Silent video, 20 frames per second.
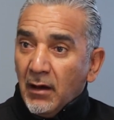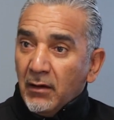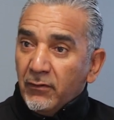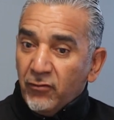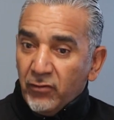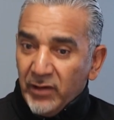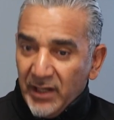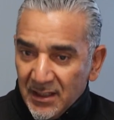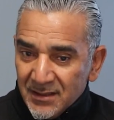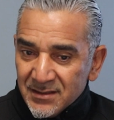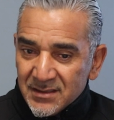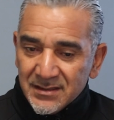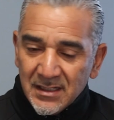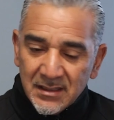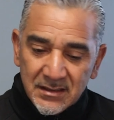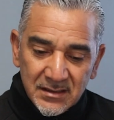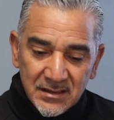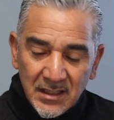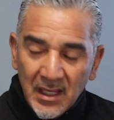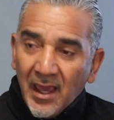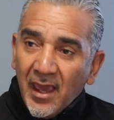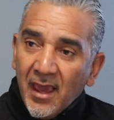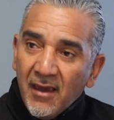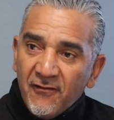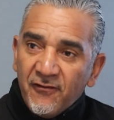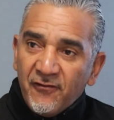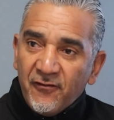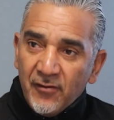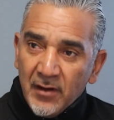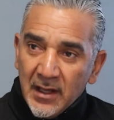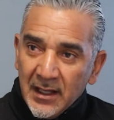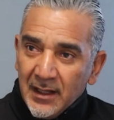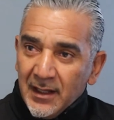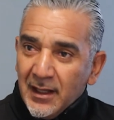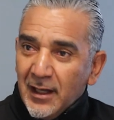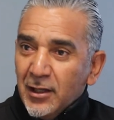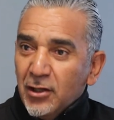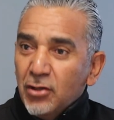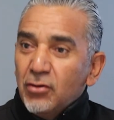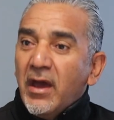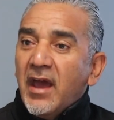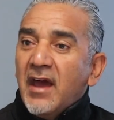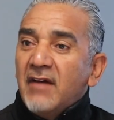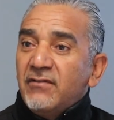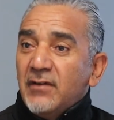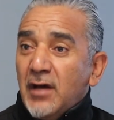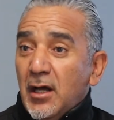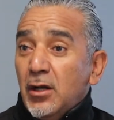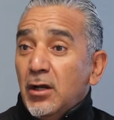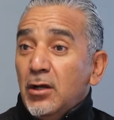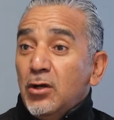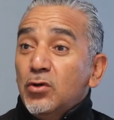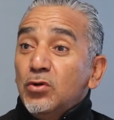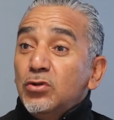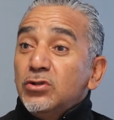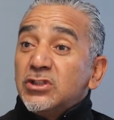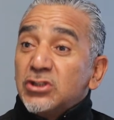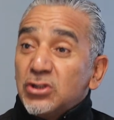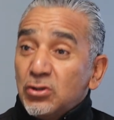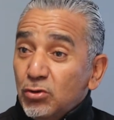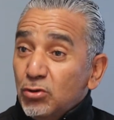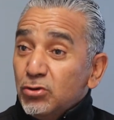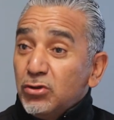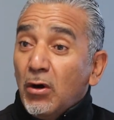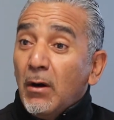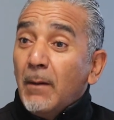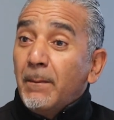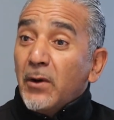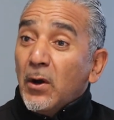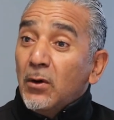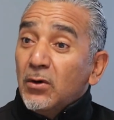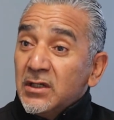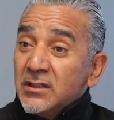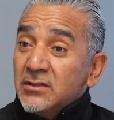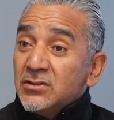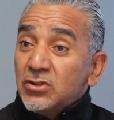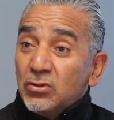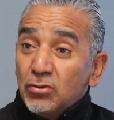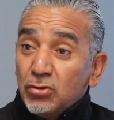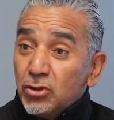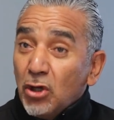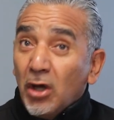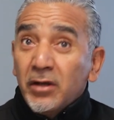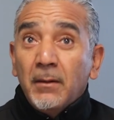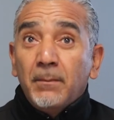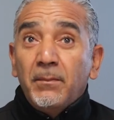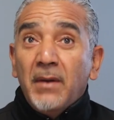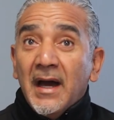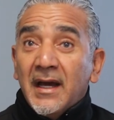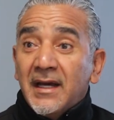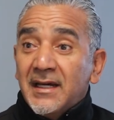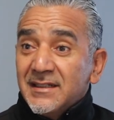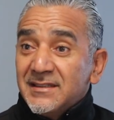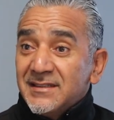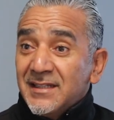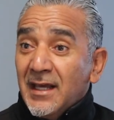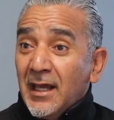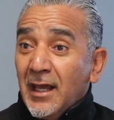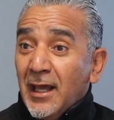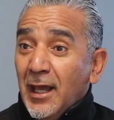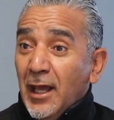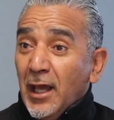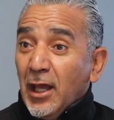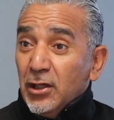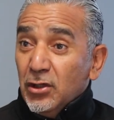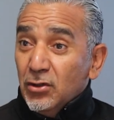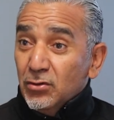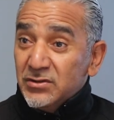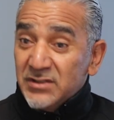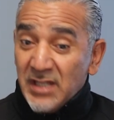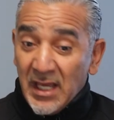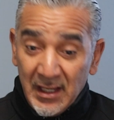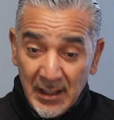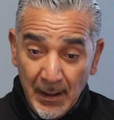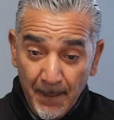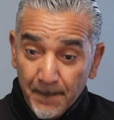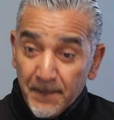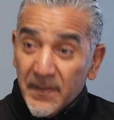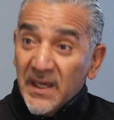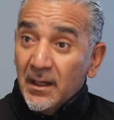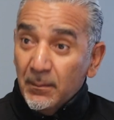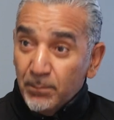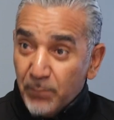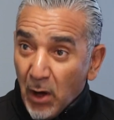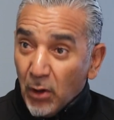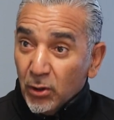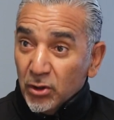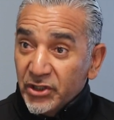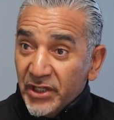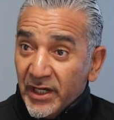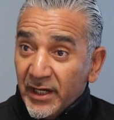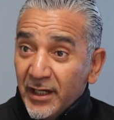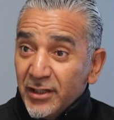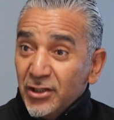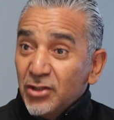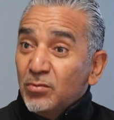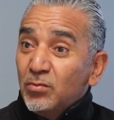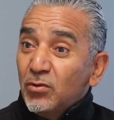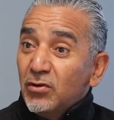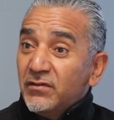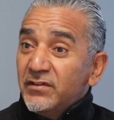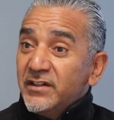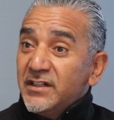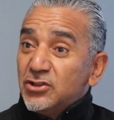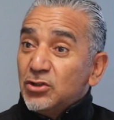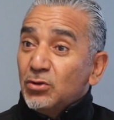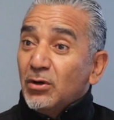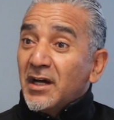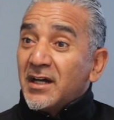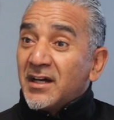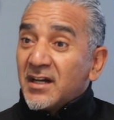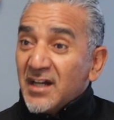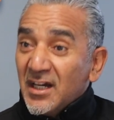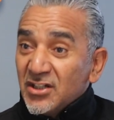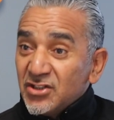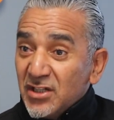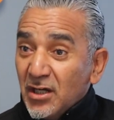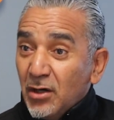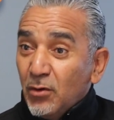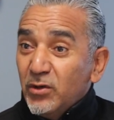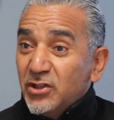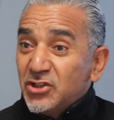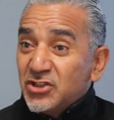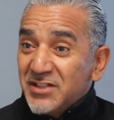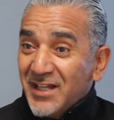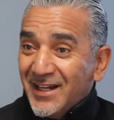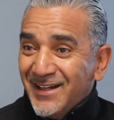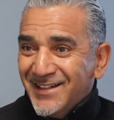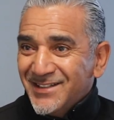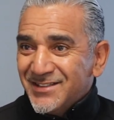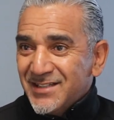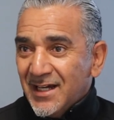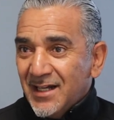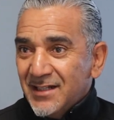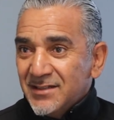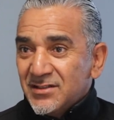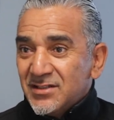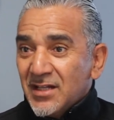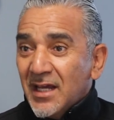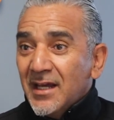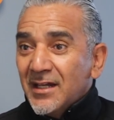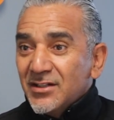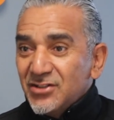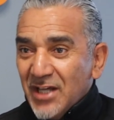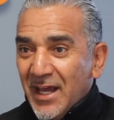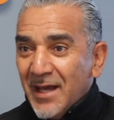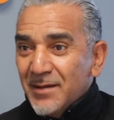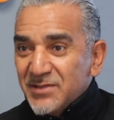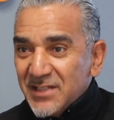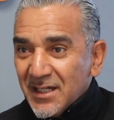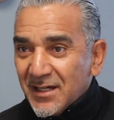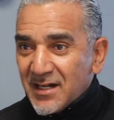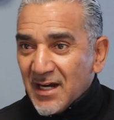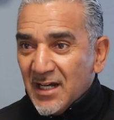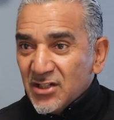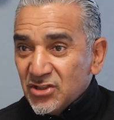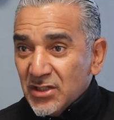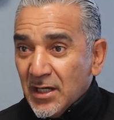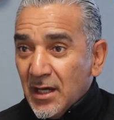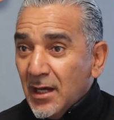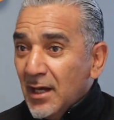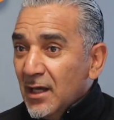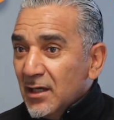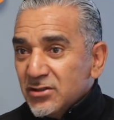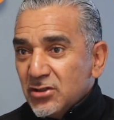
For instance, if you have a loose tooth or a broken tooth on a bucket, you take a big boulder, you move it to a crusher, which then in turn jams the crusher.